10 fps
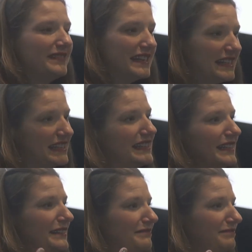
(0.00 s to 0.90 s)

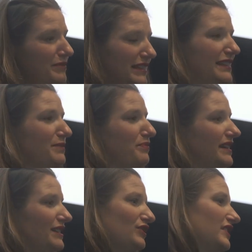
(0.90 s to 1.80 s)
existing
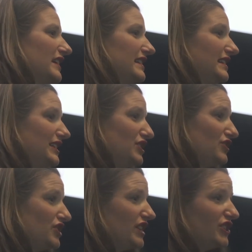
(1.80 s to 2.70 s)
participants or existing
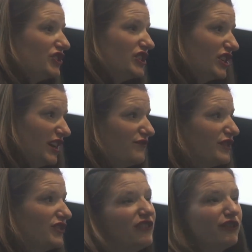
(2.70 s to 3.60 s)
users and you're just looking
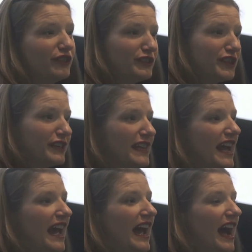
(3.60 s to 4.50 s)
for general users.
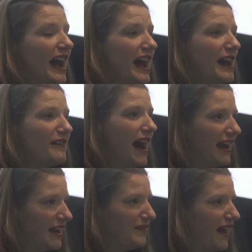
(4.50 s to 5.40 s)

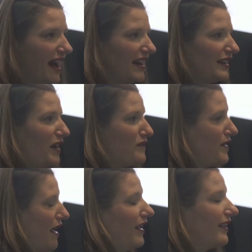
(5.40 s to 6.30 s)
I have had
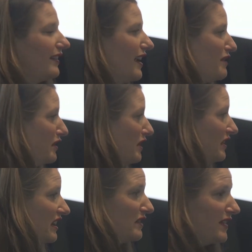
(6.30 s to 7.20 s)
very good luck
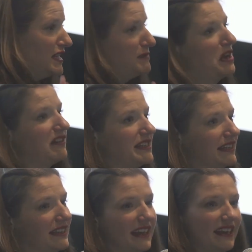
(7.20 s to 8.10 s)
recruiting on Facebook
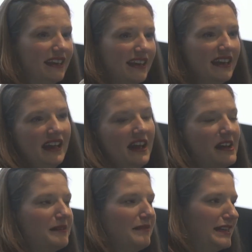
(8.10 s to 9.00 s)
recently.
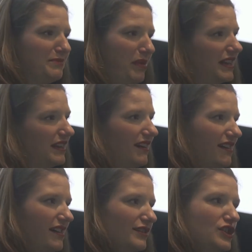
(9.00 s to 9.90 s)
And depending
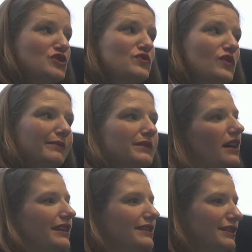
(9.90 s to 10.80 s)
on who I'm
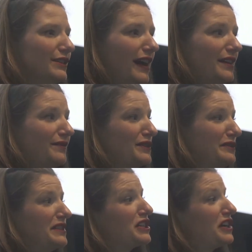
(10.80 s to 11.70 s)
talking to, I've
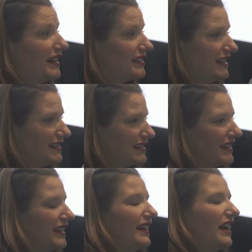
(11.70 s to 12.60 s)
used Craigslist.
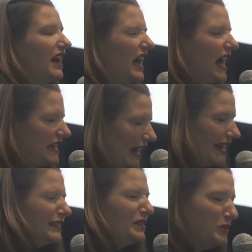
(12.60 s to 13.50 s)

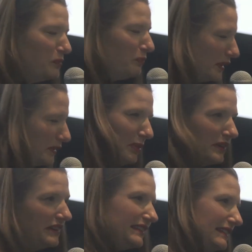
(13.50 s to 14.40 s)
Again, super
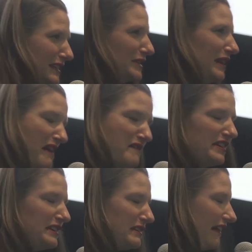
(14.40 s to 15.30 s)
important that you have a
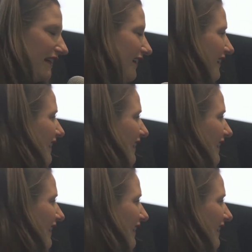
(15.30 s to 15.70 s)
good screener.